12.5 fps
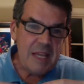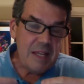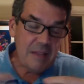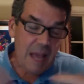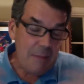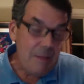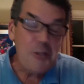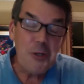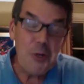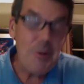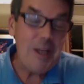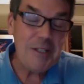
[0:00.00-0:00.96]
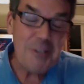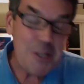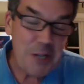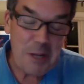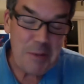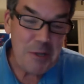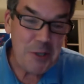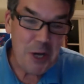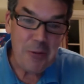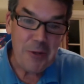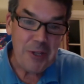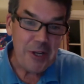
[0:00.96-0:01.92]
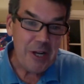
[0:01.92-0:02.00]
I'm not sure what she's going to be sharing
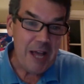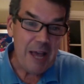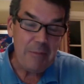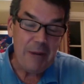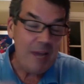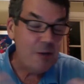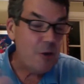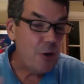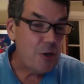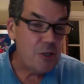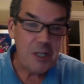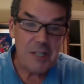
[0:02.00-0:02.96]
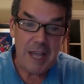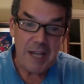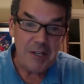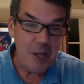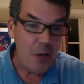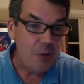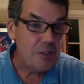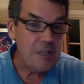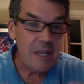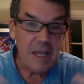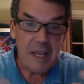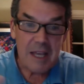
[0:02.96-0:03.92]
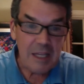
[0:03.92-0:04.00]
with you tonight, but I encourage you to take notes,
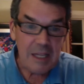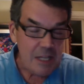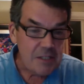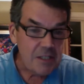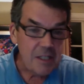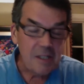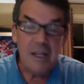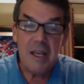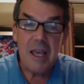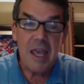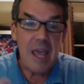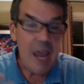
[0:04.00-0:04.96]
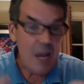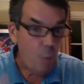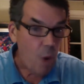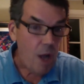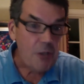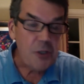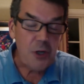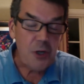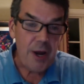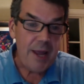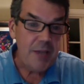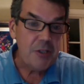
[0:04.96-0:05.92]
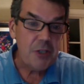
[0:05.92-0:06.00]
listen, and watch her
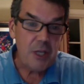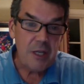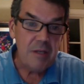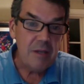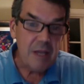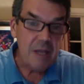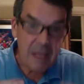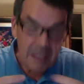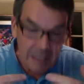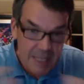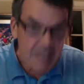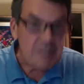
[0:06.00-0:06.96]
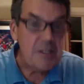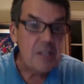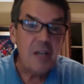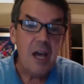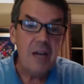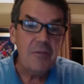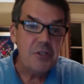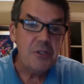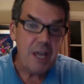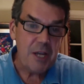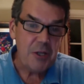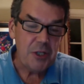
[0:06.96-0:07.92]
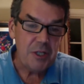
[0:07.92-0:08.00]
as she leads this
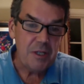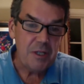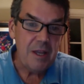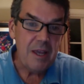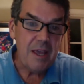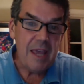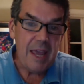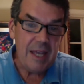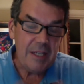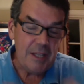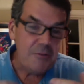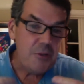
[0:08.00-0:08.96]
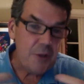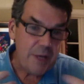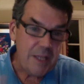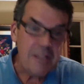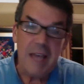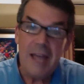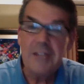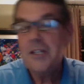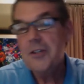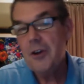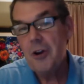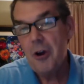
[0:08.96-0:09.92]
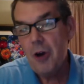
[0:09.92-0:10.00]
conversation and gives you insights
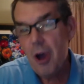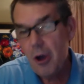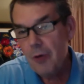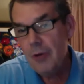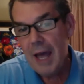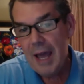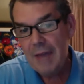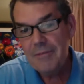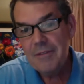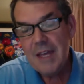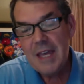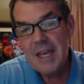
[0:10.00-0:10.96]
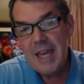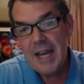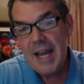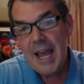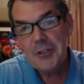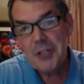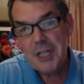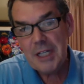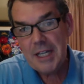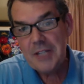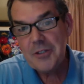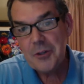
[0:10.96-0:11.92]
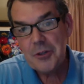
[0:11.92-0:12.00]
into her own life and how she
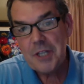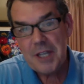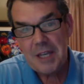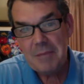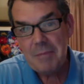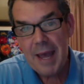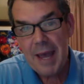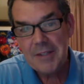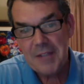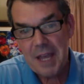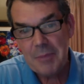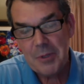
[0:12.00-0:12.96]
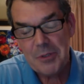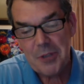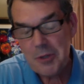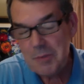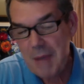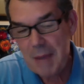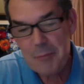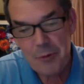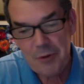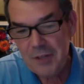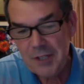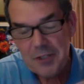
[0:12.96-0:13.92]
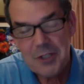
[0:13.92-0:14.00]
leads her team by example. So it's my
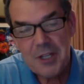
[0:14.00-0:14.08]
privilege